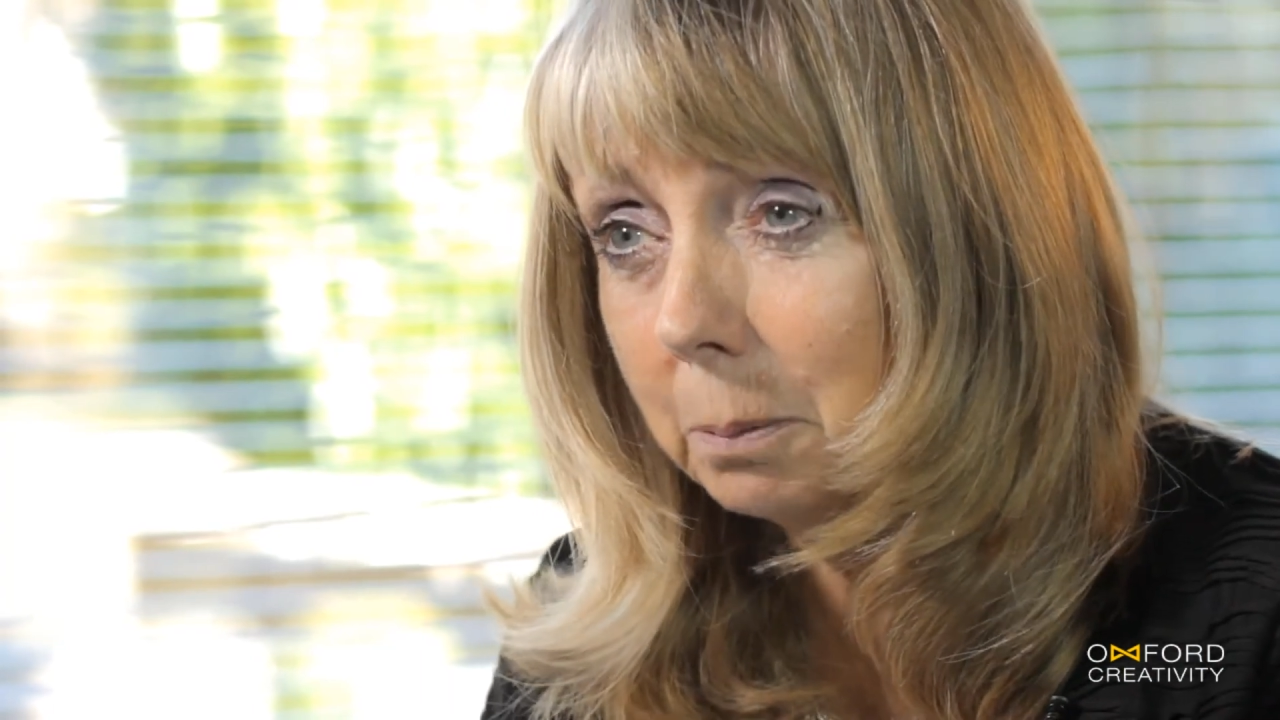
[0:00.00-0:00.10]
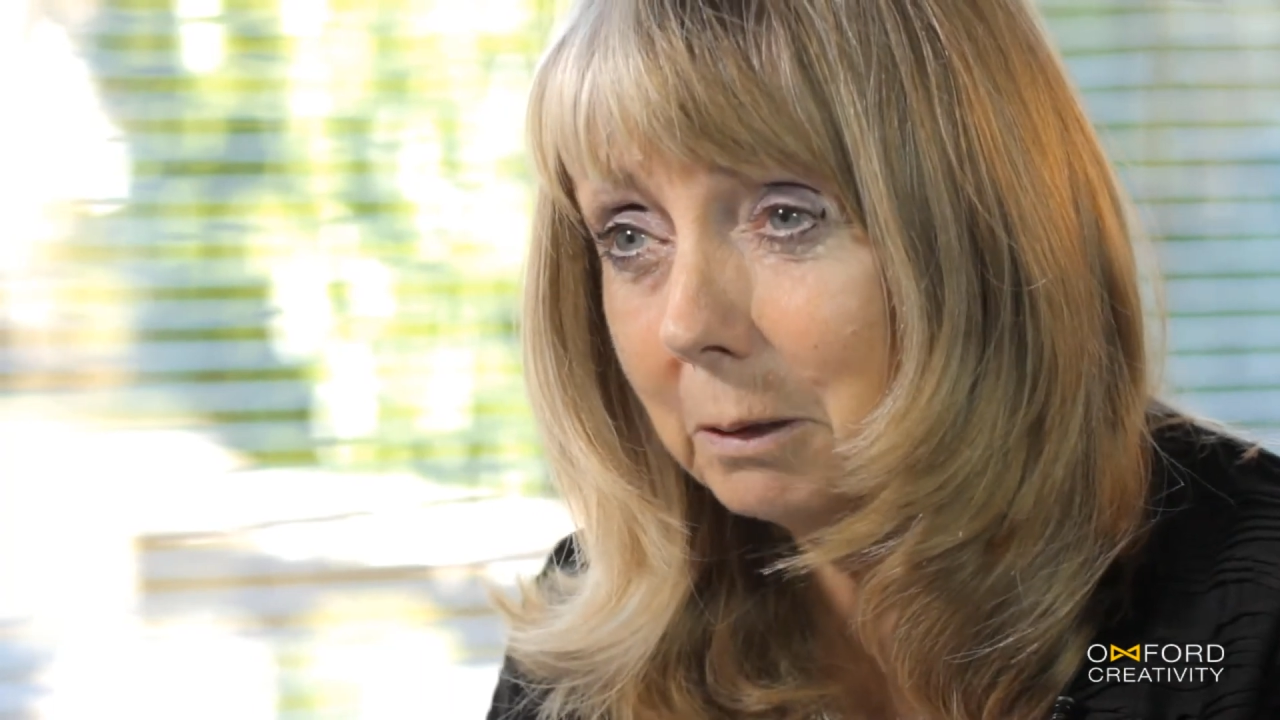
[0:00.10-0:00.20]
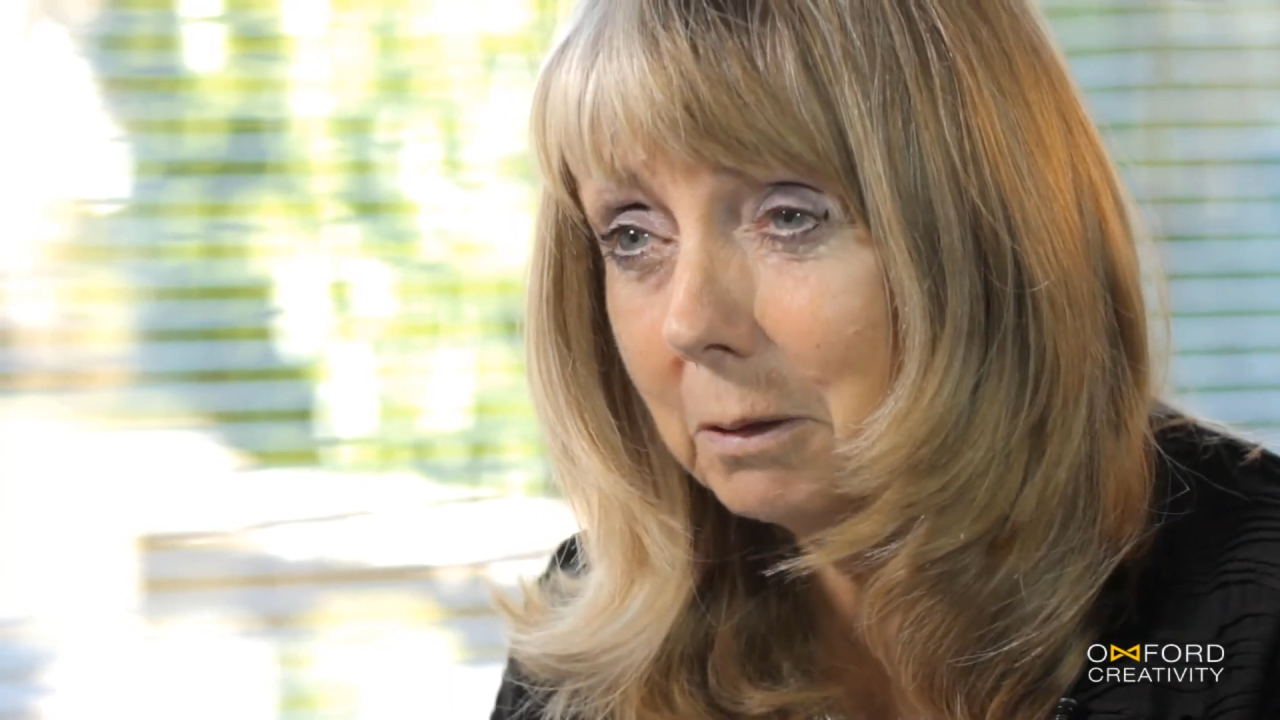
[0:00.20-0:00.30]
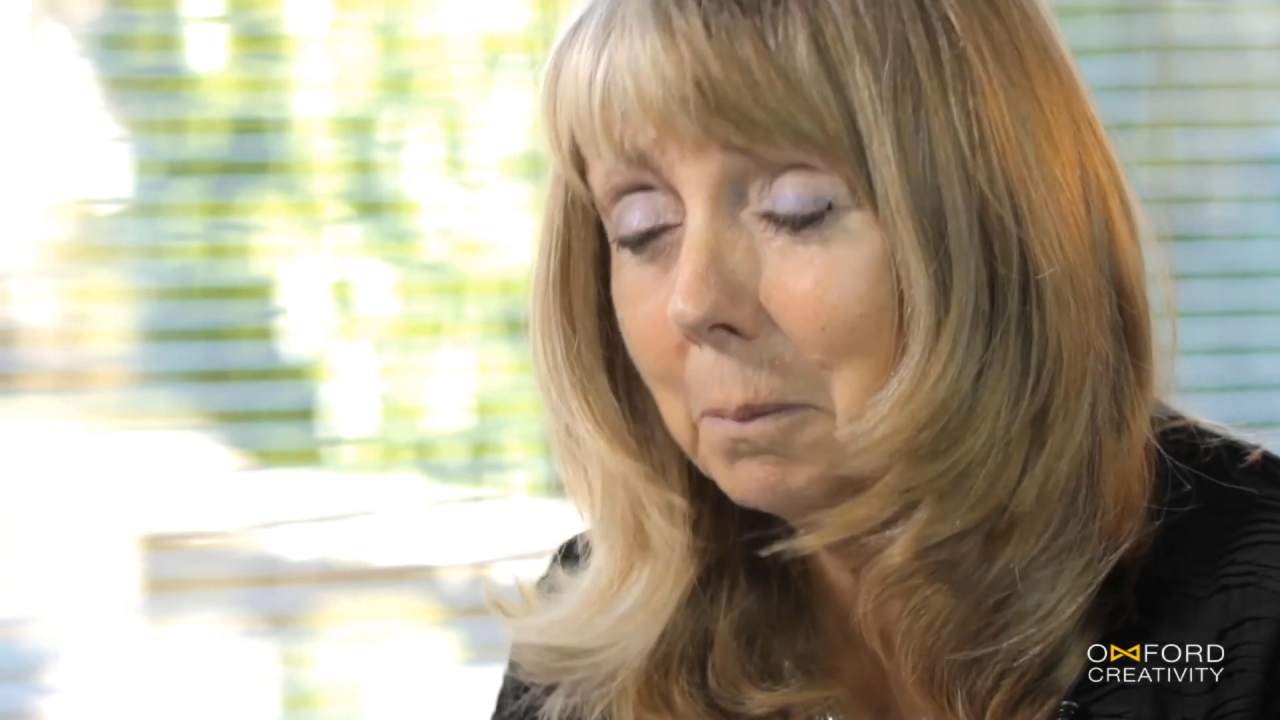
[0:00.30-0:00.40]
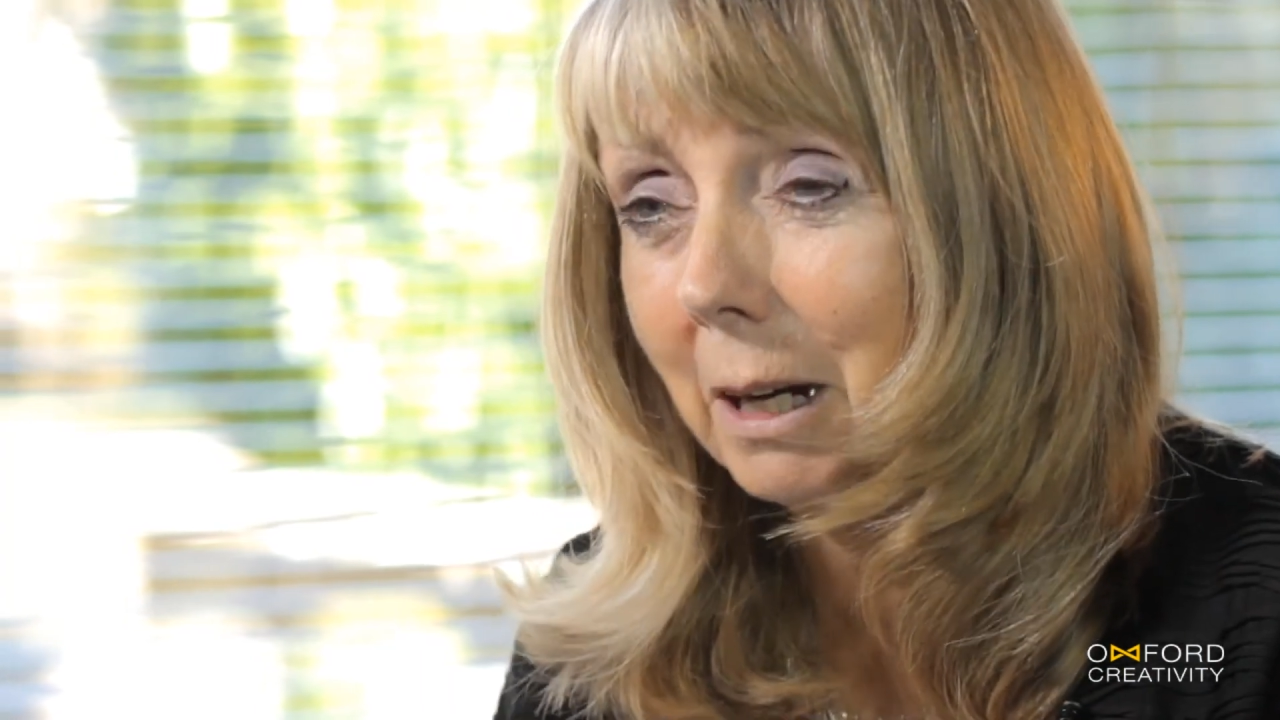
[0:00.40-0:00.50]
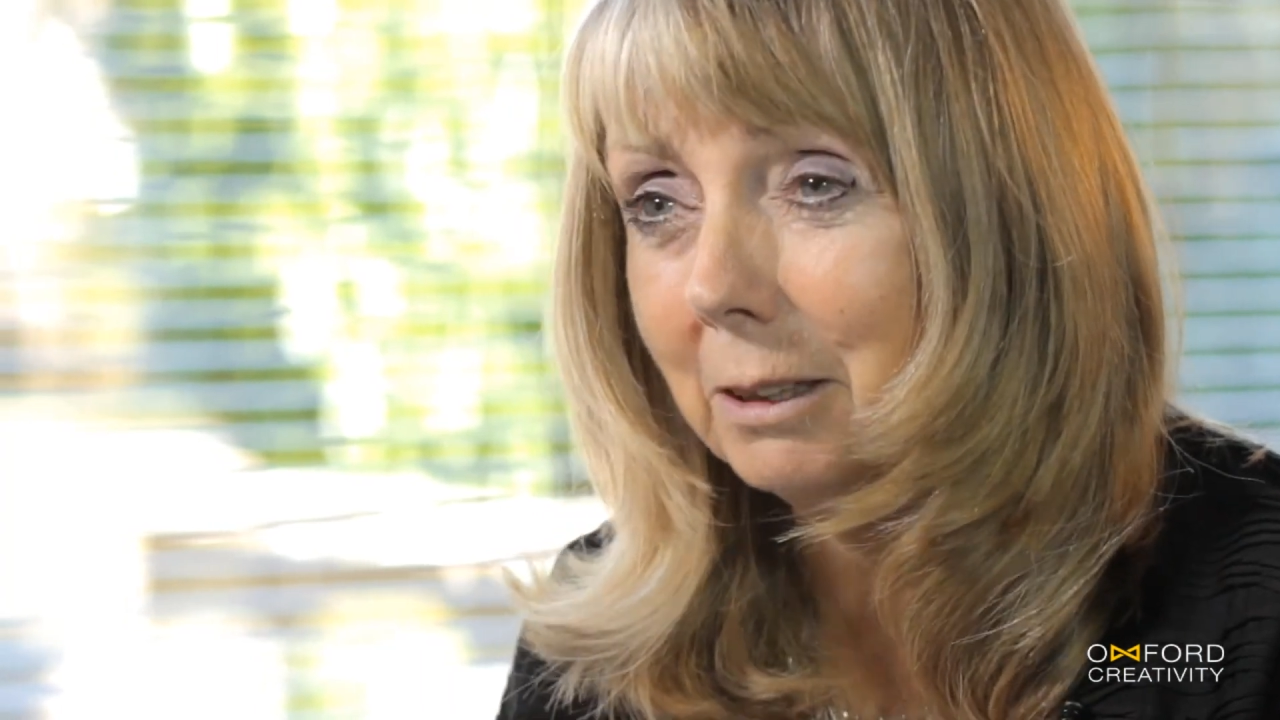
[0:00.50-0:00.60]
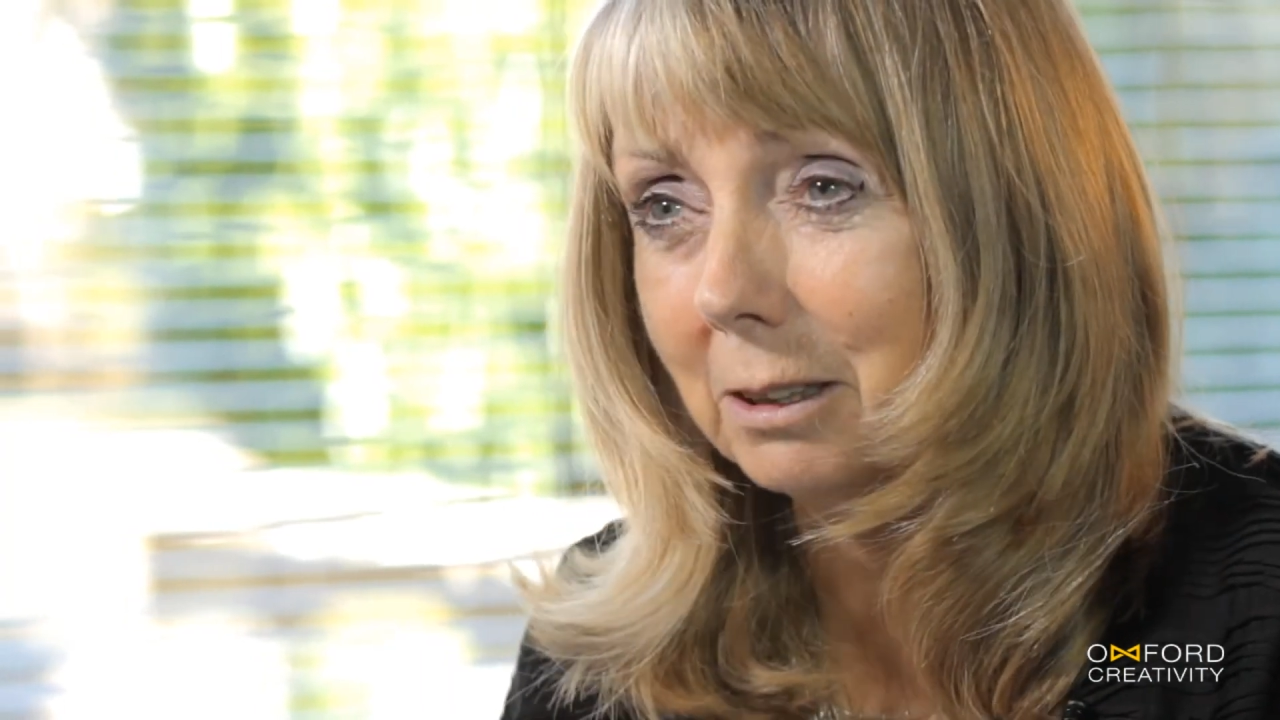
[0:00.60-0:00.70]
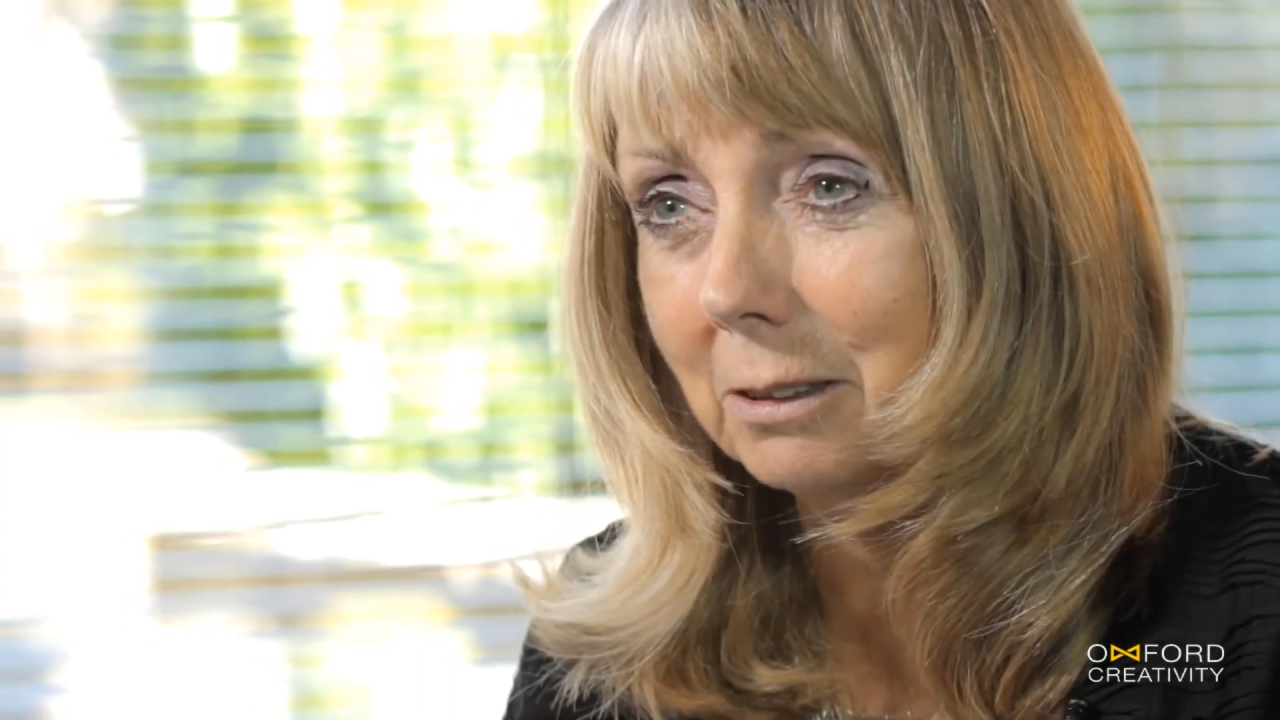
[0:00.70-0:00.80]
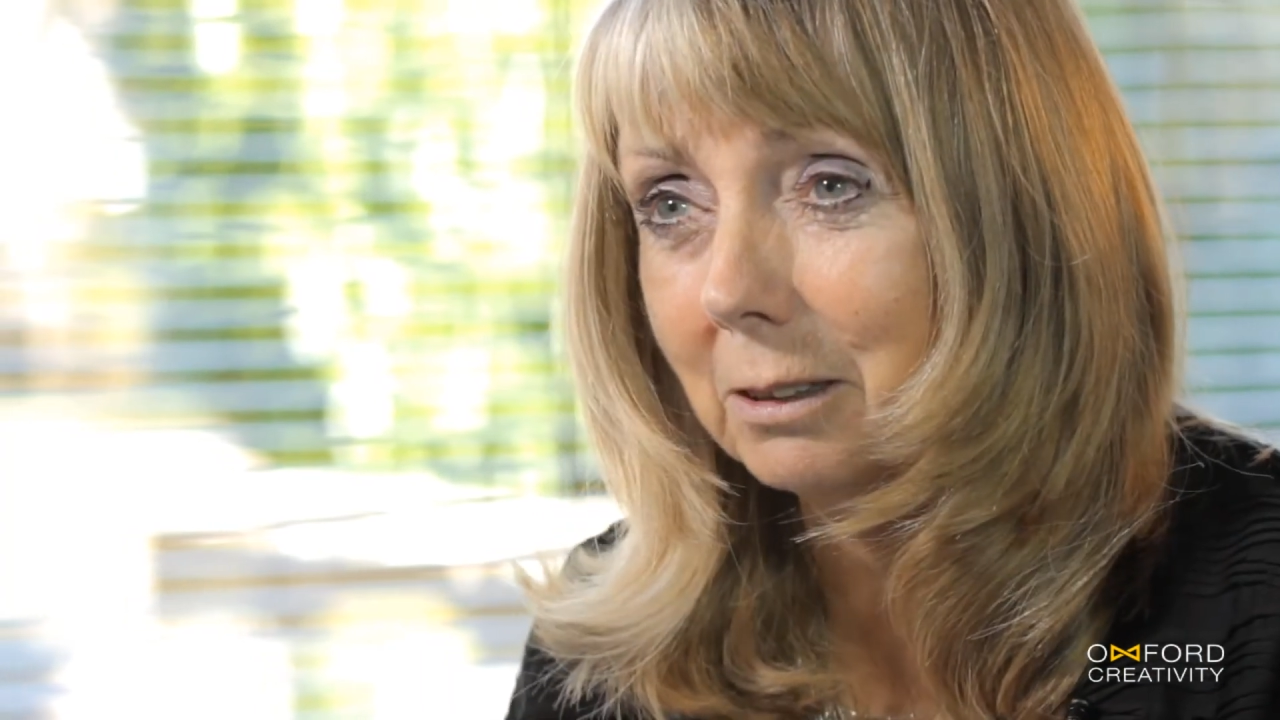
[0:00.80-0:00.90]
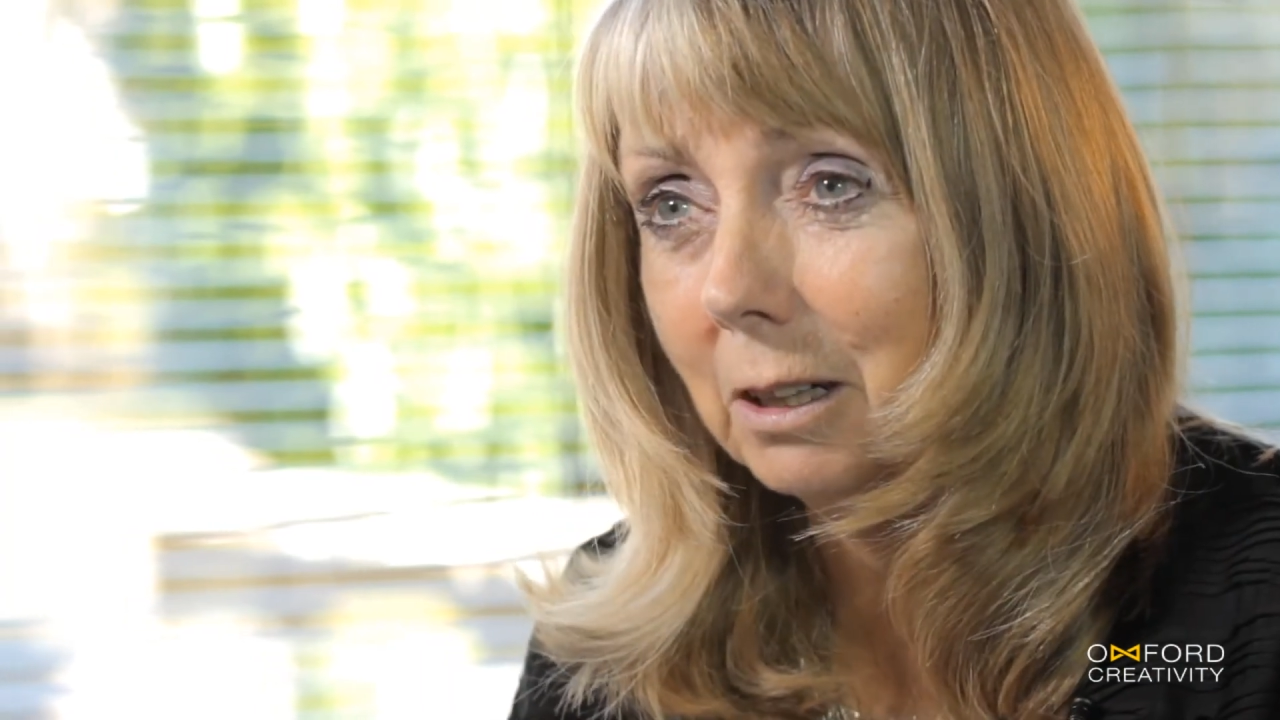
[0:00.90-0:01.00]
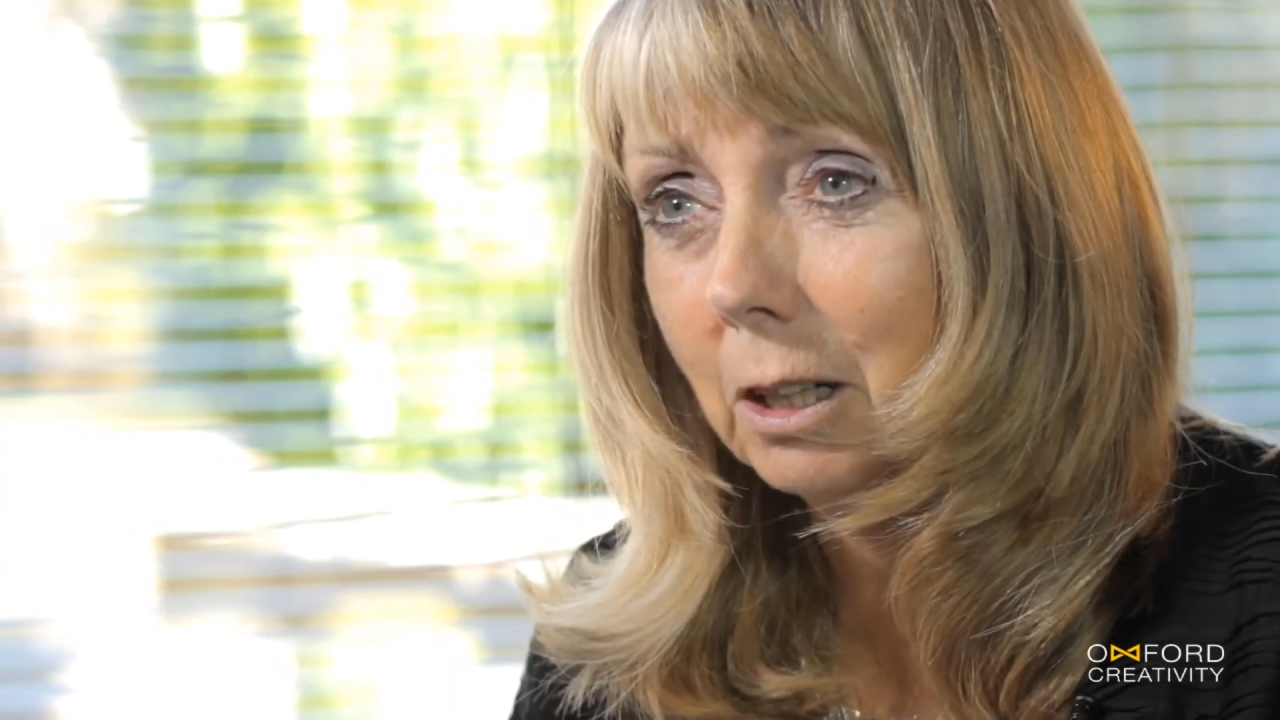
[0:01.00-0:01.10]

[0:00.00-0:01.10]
be reminded